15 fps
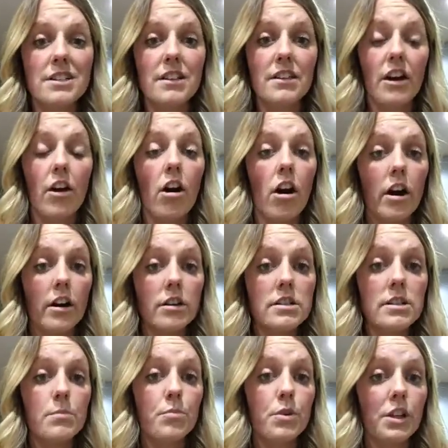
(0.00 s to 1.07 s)
there are
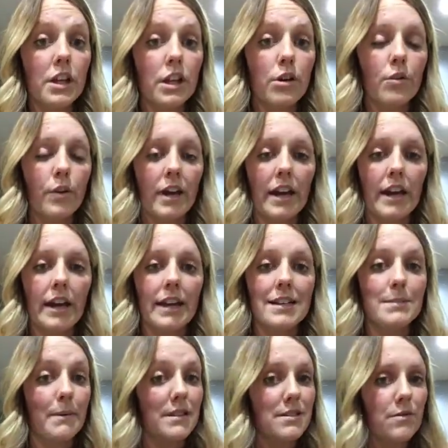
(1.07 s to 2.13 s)
some really great
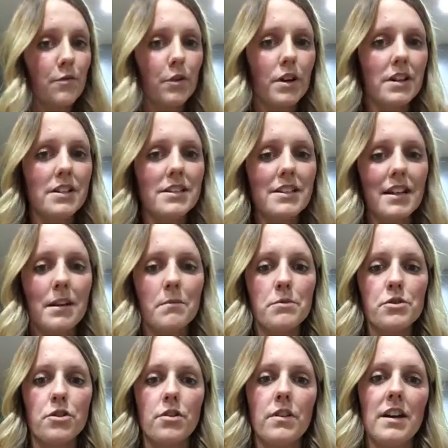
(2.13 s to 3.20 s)
expensive ones, and I'm
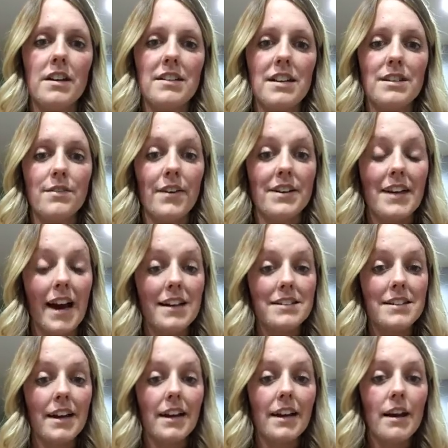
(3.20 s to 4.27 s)
sure they taste
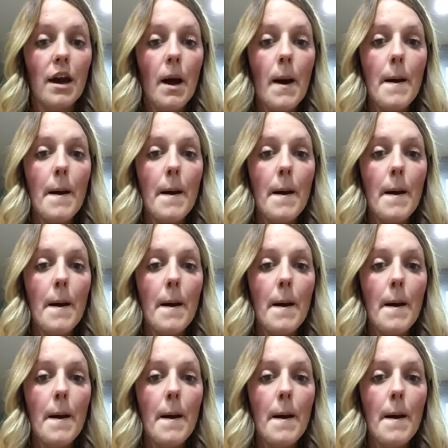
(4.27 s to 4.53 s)
fantastic.